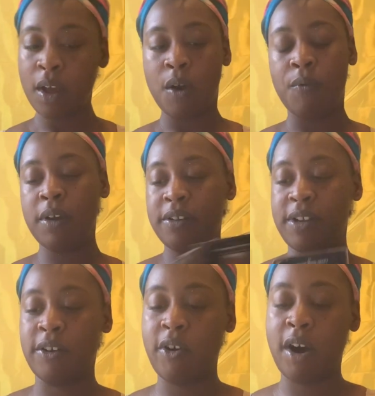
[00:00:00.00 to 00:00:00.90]
What is
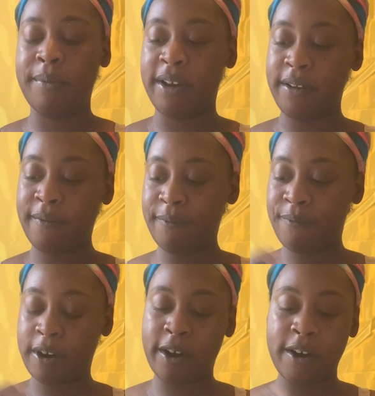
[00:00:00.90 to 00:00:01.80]
that karma
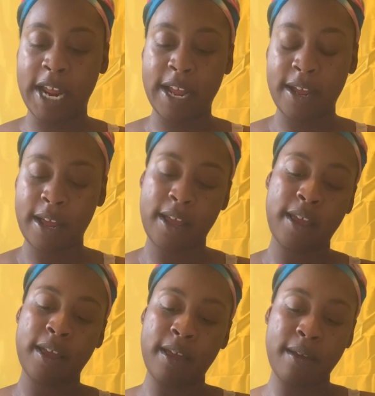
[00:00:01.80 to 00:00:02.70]
for hurting
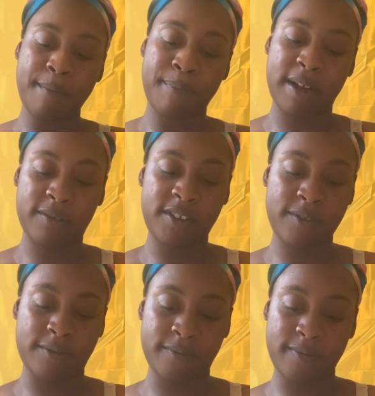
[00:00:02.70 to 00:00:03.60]
Pal
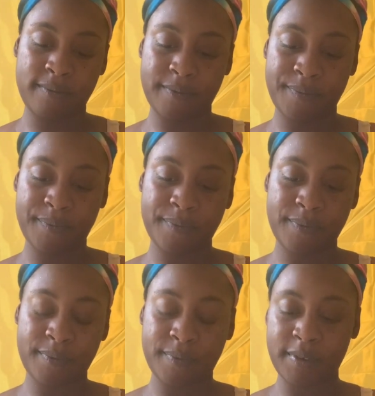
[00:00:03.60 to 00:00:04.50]
too?
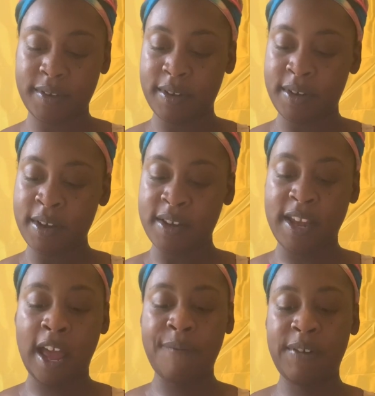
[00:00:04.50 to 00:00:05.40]

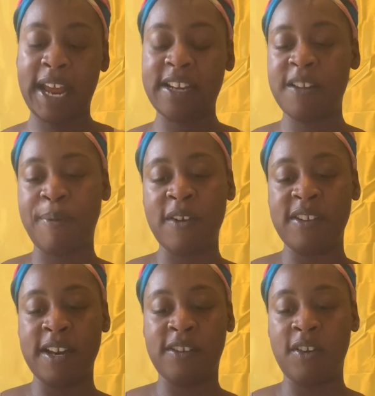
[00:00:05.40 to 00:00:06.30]
Yeah, I feel like this
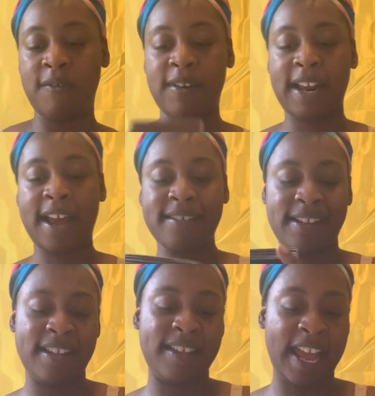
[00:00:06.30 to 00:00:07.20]
person is gonna realize
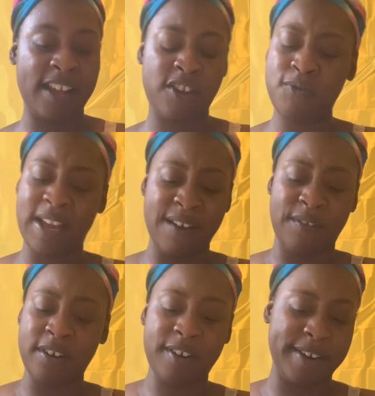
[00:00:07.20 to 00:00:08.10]
that you give
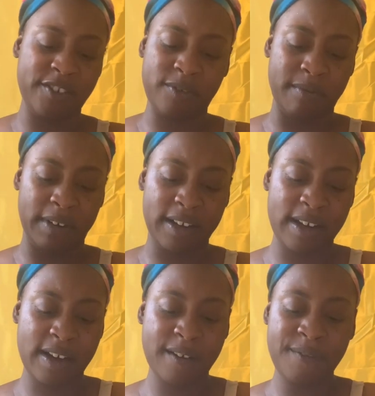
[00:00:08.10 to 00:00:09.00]
unconditional
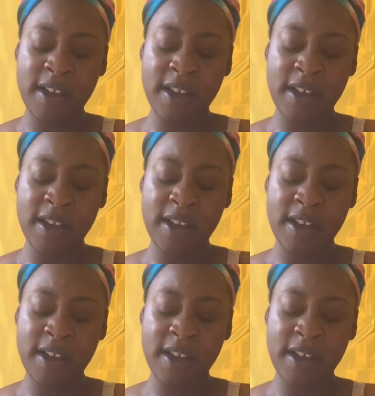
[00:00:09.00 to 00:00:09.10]
love,